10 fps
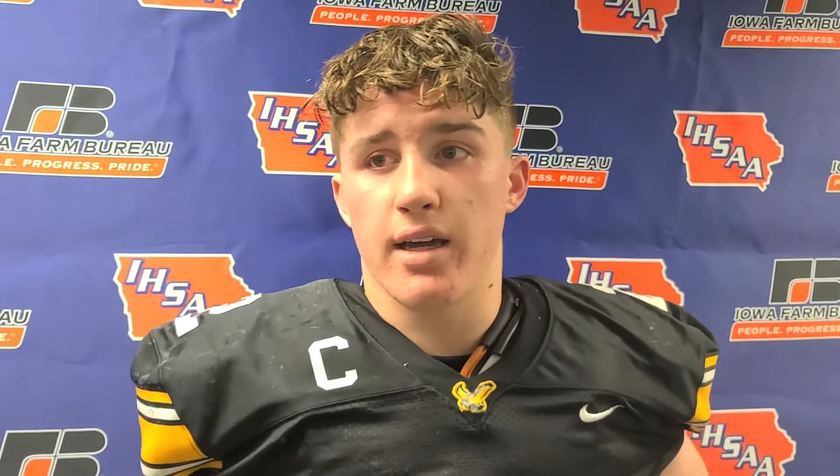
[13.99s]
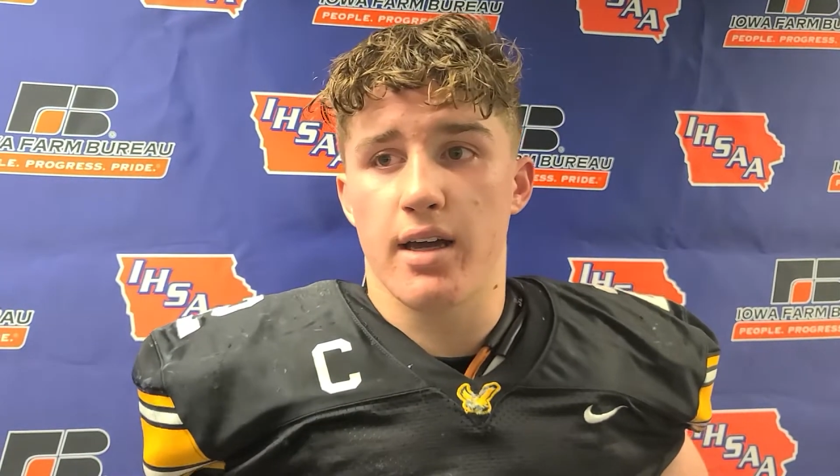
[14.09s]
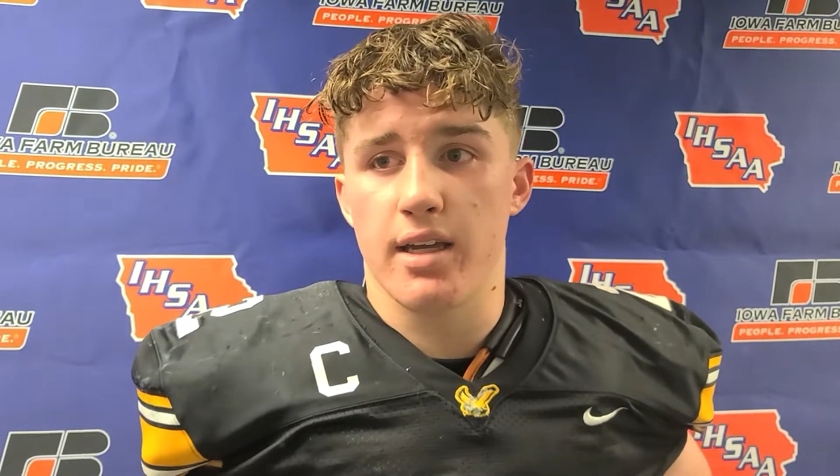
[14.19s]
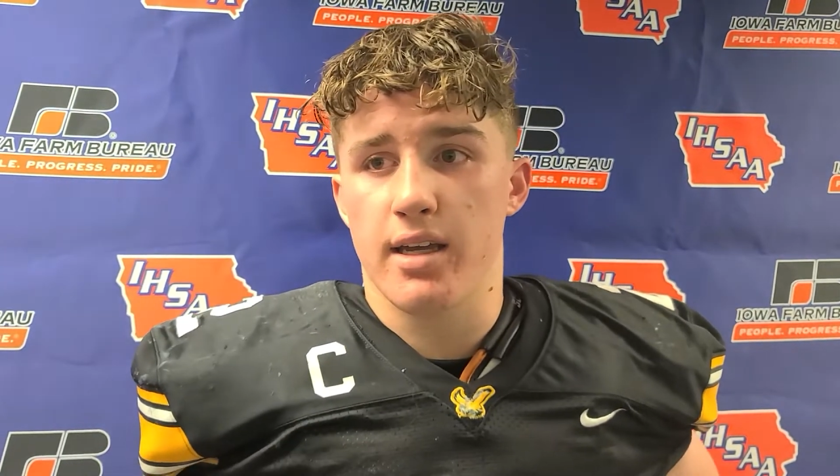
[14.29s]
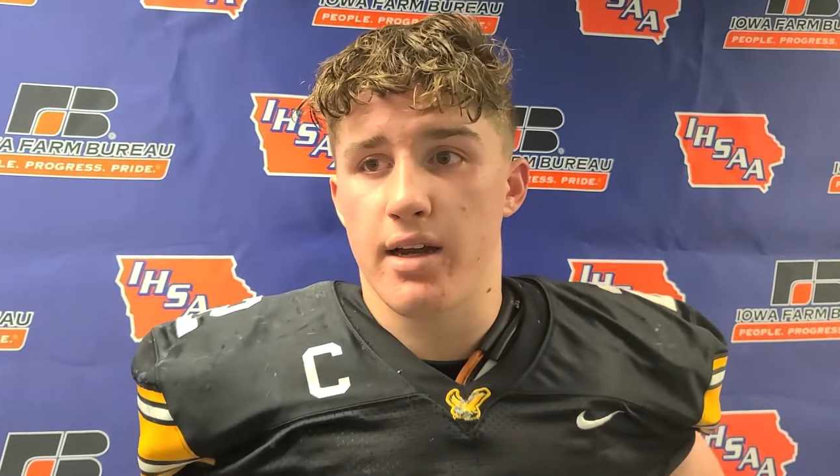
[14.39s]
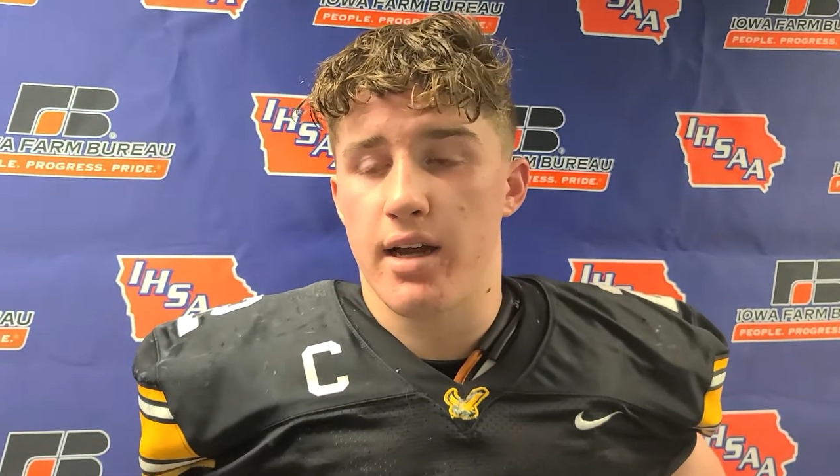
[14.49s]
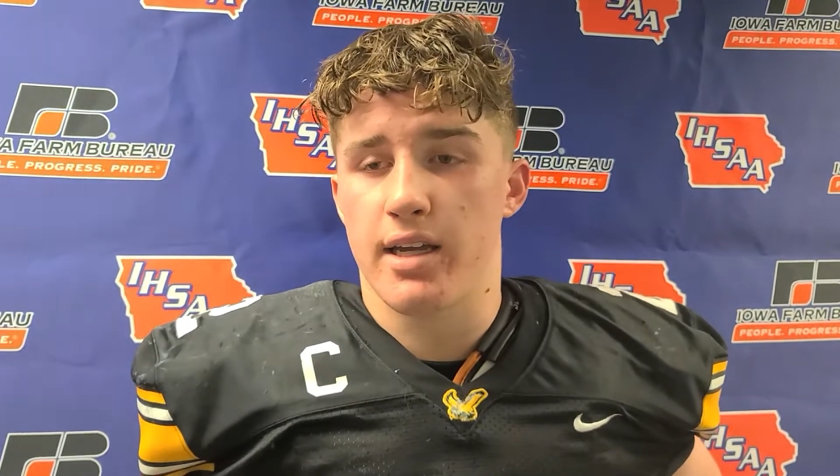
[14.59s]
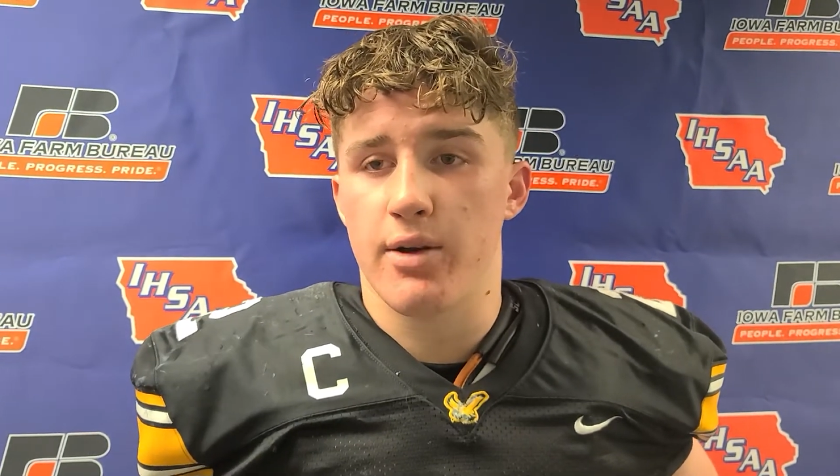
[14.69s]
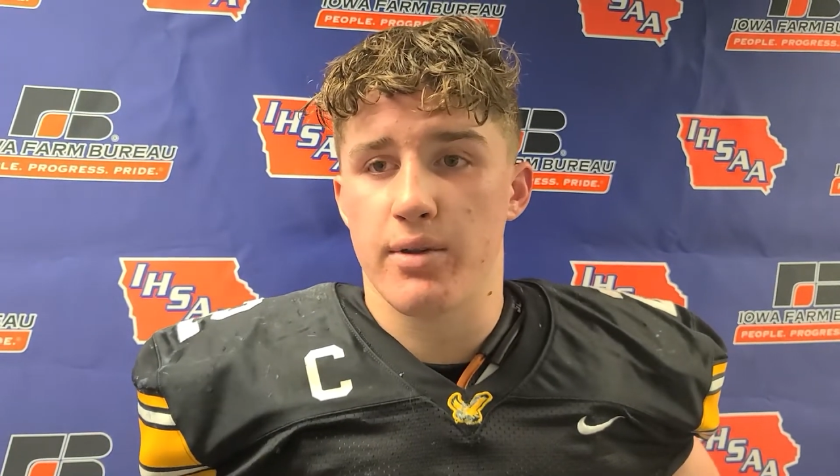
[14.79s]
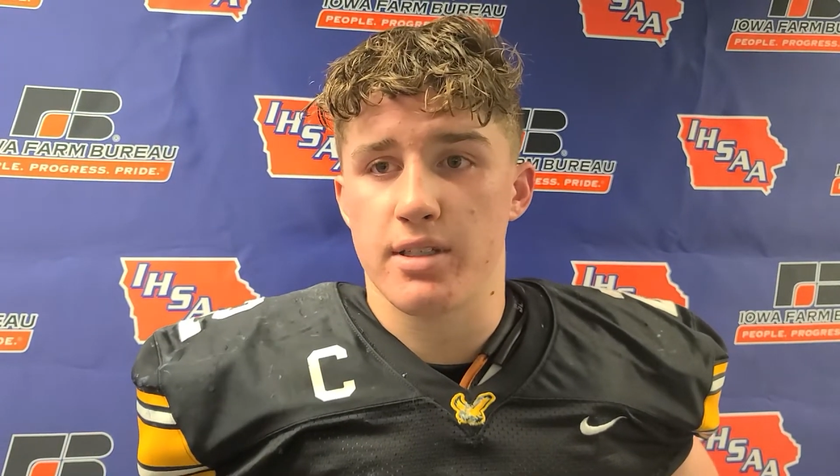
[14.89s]
I, I, can't I
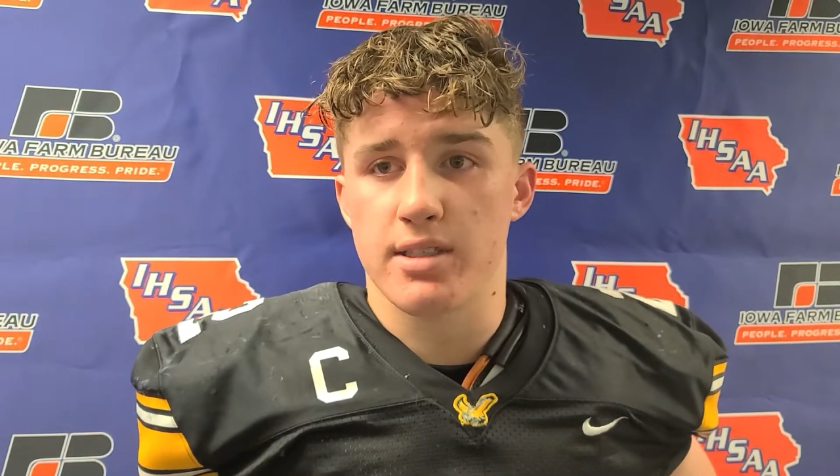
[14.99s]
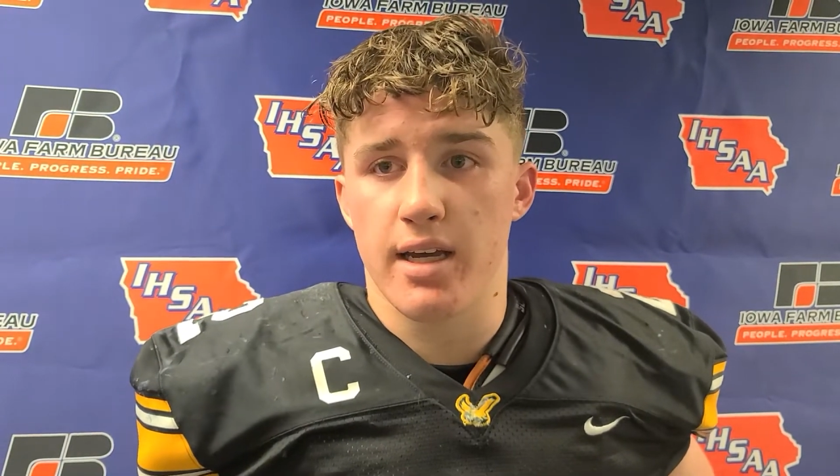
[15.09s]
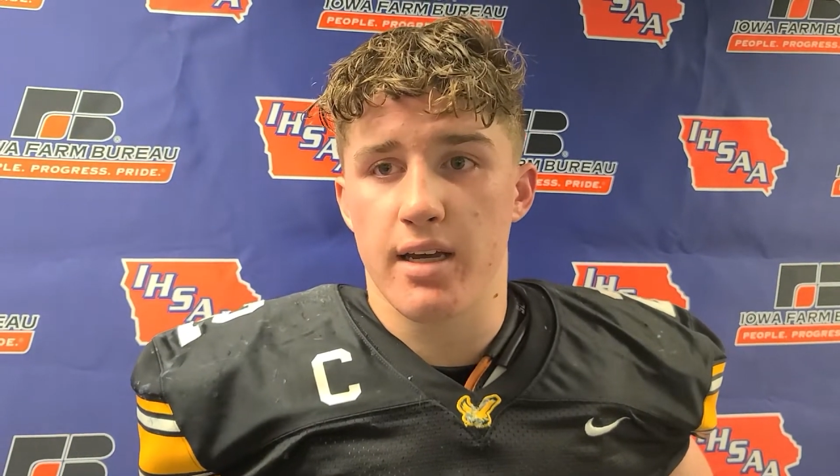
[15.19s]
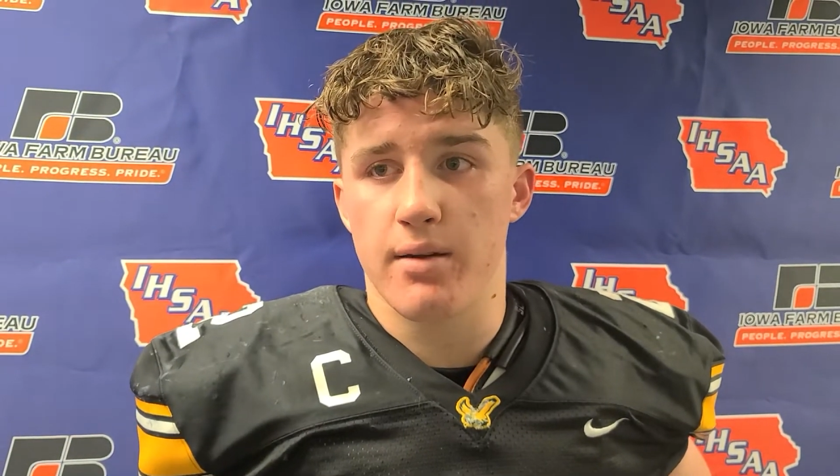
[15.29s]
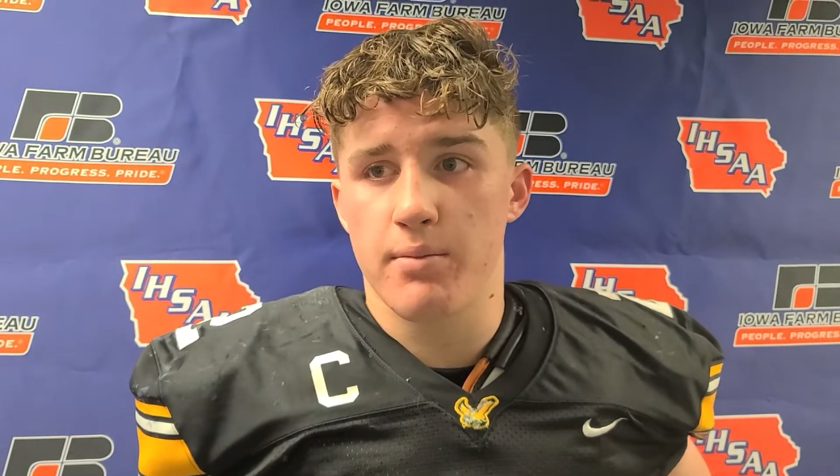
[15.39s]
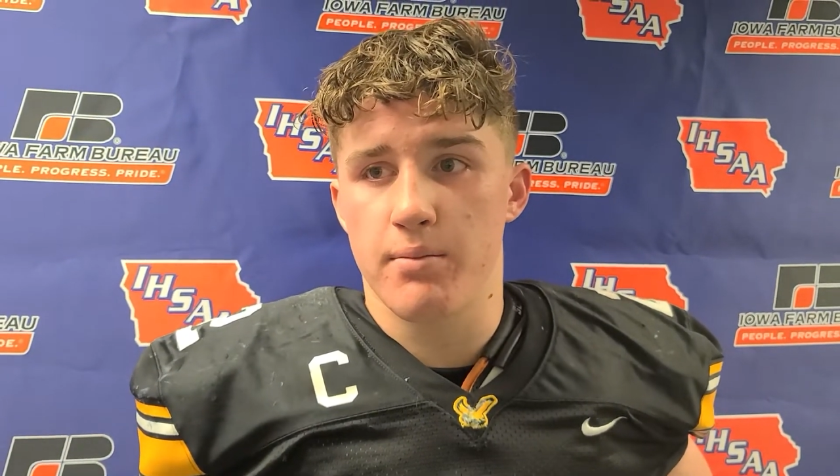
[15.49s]
can't really say